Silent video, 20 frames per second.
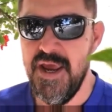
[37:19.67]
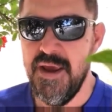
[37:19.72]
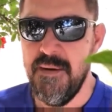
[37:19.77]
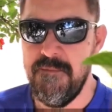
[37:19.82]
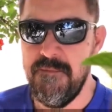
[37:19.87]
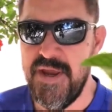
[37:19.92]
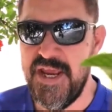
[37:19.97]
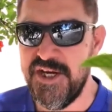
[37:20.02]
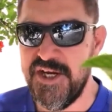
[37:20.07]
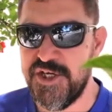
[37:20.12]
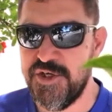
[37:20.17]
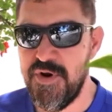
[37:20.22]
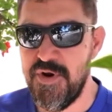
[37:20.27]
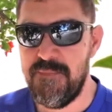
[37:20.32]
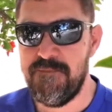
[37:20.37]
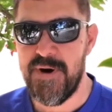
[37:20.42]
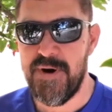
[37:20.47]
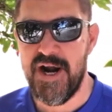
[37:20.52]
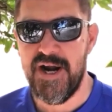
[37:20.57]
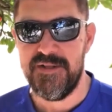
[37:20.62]

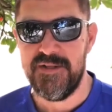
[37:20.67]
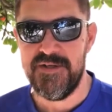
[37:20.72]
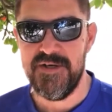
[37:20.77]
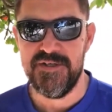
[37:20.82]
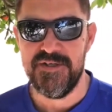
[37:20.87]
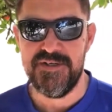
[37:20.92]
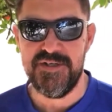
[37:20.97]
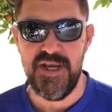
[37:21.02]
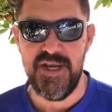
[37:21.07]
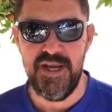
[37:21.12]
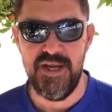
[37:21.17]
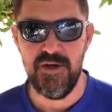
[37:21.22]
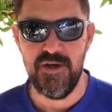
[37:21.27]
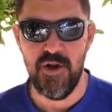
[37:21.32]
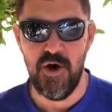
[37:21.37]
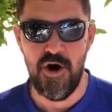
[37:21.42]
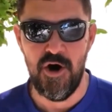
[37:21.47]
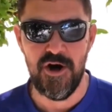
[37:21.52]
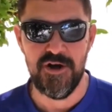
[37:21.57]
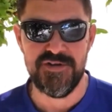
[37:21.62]
ministry partners,
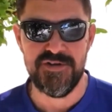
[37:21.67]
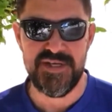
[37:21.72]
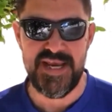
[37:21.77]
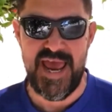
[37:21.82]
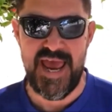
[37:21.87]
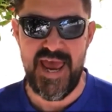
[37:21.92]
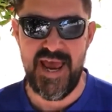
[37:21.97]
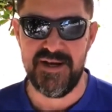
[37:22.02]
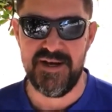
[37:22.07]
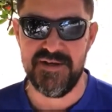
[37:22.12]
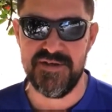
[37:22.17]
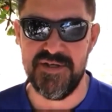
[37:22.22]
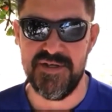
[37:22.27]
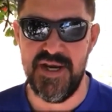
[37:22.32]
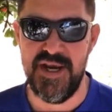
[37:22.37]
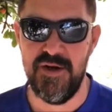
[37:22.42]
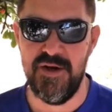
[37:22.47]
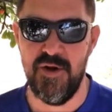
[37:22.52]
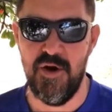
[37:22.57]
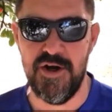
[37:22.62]
in laws, ex
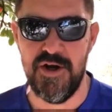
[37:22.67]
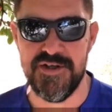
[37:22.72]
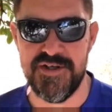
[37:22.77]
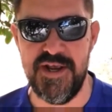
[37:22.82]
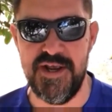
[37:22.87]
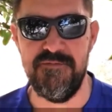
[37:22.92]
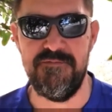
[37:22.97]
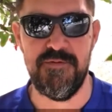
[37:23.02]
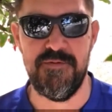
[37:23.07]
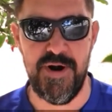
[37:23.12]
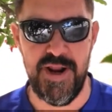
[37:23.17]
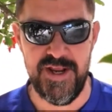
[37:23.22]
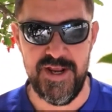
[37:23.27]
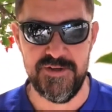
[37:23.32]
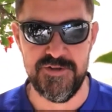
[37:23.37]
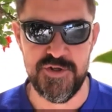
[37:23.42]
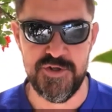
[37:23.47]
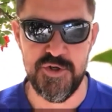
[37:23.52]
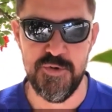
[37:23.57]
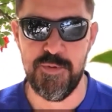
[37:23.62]
in laws, and
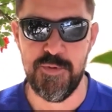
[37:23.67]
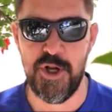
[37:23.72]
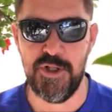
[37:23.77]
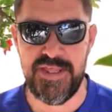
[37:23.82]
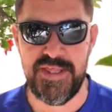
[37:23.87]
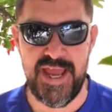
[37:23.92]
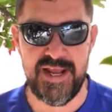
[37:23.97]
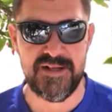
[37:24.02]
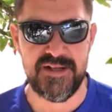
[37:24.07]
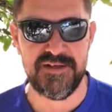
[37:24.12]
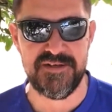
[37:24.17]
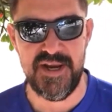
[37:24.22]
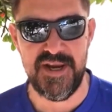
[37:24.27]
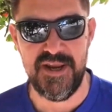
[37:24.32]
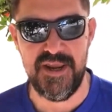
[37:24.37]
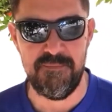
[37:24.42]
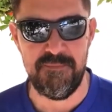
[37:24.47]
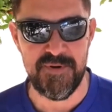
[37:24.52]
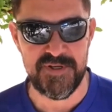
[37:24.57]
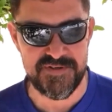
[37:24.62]
friends to protect us
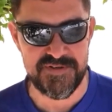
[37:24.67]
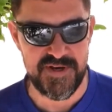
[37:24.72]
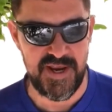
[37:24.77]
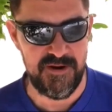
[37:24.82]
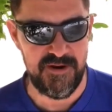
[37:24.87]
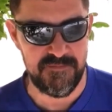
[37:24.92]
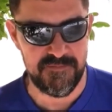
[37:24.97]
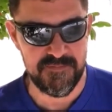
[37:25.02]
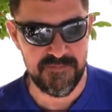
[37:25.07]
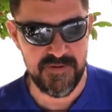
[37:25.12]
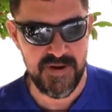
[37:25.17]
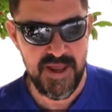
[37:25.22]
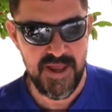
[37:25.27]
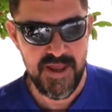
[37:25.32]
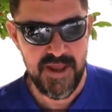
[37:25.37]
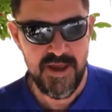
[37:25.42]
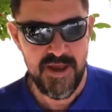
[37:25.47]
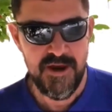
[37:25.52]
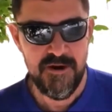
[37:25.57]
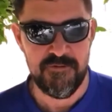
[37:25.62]
and keep us safe
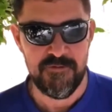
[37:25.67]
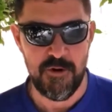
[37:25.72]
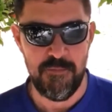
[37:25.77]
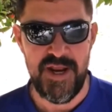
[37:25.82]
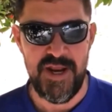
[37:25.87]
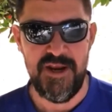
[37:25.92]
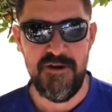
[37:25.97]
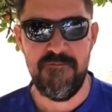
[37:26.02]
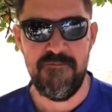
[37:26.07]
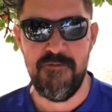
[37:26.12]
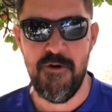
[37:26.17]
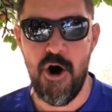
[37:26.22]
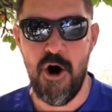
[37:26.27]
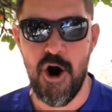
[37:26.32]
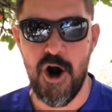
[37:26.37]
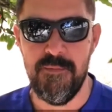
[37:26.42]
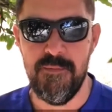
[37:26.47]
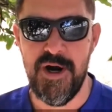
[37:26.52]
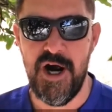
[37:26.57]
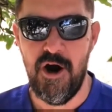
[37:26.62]
from any
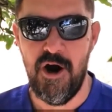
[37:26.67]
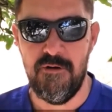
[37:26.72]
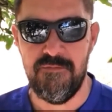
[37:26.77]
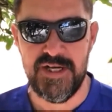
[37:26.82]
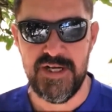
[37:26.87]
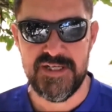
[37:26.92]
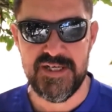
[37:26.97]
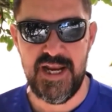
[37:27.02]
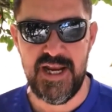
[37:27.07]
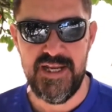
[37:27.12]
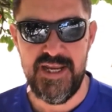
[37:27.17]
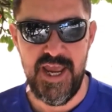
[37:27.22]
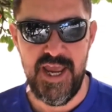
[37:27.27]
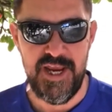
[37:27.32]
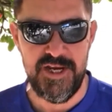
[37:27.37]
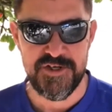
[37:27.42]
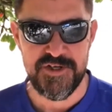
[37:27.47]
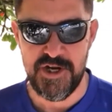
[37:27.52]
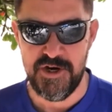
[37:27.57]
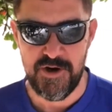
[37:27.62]
form of
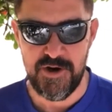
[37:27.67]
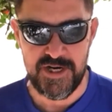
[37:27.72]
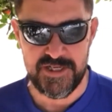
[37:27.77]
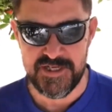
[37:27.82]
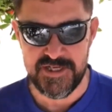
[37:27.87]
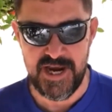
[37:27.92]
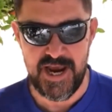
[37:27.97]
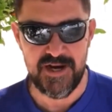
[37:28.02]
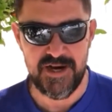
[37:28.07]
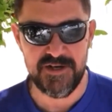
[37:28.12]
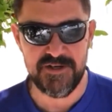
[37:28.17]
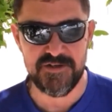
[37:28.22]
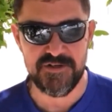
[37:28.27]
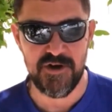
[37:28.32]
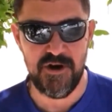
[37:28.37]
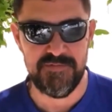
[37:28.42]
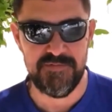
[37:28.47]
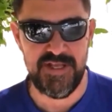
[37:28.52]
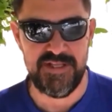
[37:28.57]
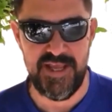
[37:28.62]
retaliation or
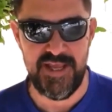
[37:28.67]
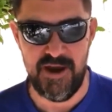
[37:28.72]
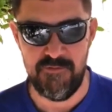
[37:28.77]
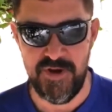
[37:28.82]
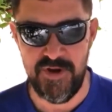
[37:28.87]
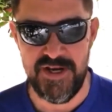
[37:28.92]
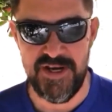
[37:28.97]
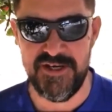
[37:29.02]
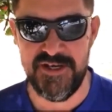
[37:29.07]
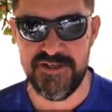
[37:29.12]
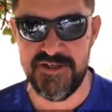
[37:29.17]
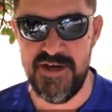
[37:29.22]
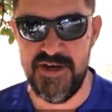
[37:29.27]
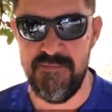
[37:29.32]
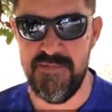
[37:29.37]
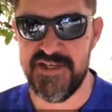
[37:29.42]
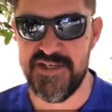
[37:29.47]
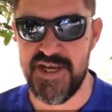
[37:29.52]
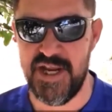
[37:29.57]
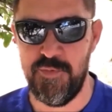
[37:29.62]
attacks of the devil and his
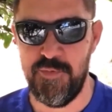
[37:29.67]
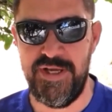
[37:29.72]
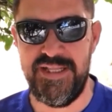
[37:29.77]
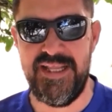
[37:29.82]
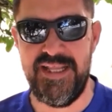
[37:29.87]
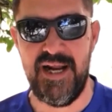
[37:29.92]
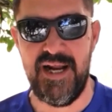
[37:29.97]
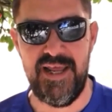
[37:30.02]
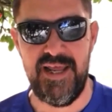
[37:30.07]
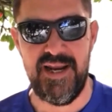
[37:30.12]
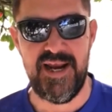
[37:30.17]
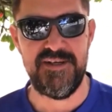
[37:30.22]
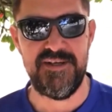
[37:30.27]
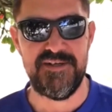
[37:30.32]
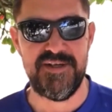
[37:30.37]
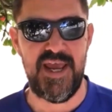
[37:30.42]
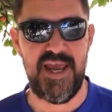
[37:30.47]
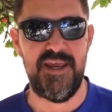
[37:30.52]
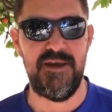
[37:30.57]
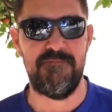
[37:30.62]
demons. And we declare
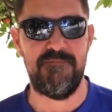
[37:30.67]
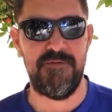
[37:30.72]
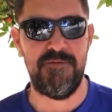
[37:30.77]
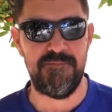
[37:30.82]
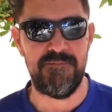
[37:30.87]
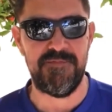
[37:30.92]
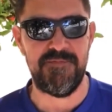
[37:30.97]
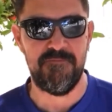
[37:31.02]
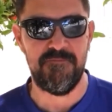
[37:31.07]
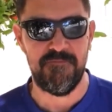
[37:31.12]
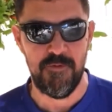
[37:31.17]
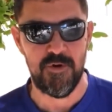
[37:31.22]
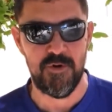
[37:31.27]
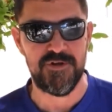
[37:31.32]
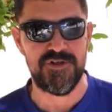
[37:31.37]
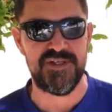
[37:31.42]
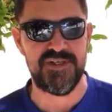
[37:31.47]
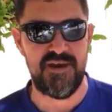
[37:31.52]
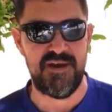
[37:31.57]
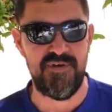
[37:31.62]
Isaiah
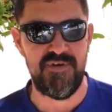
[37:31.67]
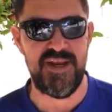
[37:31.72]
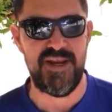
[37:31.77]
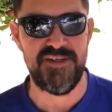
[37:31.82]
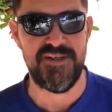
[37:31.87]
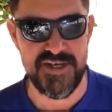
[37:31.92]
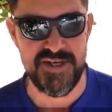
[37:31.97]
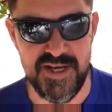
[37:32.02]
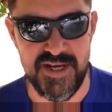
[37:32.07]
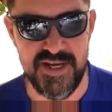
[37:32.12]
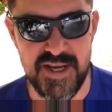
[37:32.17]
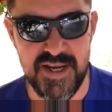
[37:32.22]
54 17.